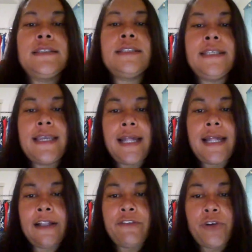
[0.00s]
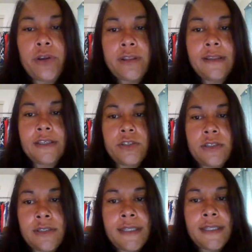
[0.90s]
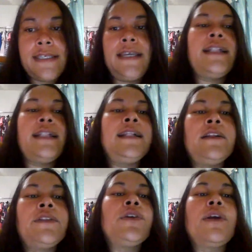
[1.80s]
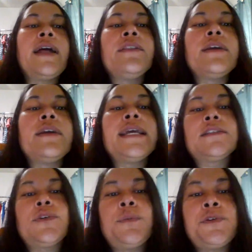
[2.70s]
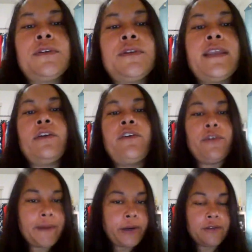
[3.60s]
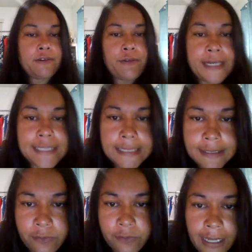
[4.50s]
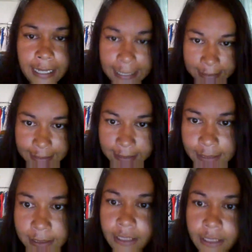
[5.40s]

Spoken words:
the allele for condition, the allele on her other X chromosome can overpower the recessive allele.